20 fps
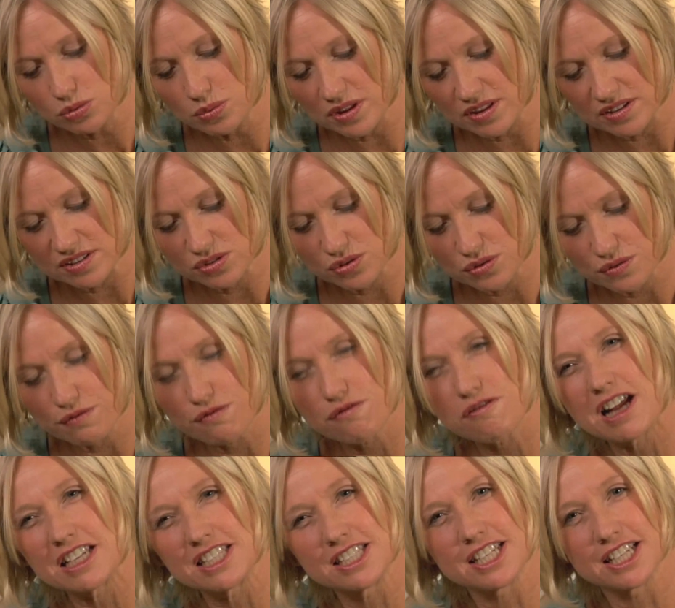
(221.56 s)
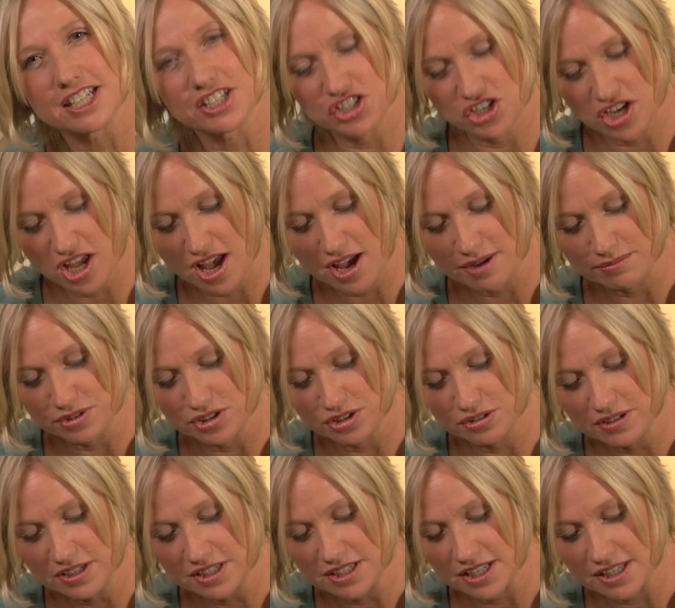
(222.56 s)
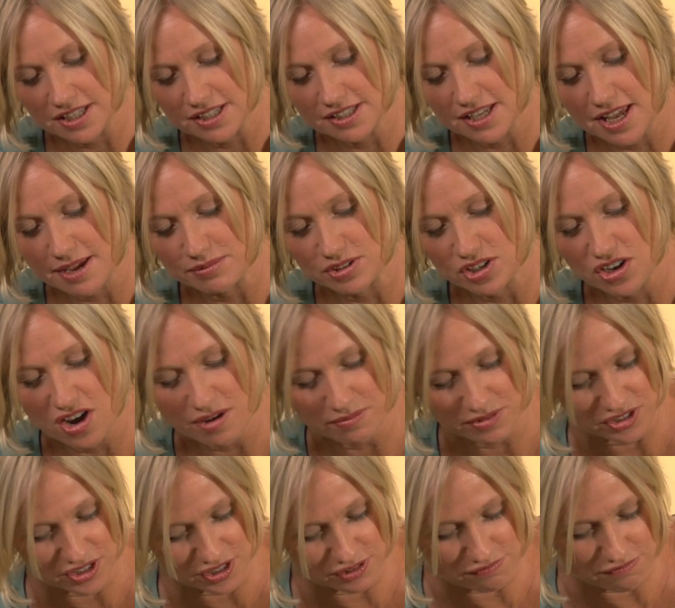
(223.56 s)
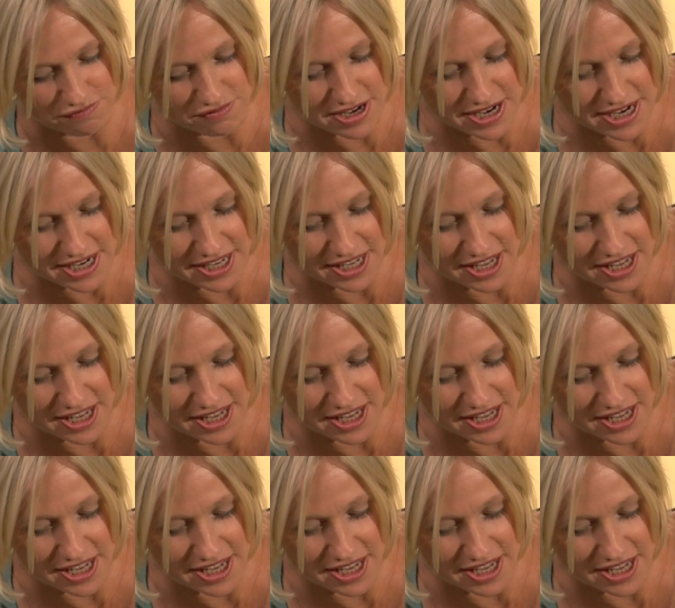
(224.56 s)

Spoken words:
with a sort of rustic charm to it at the same time, which is really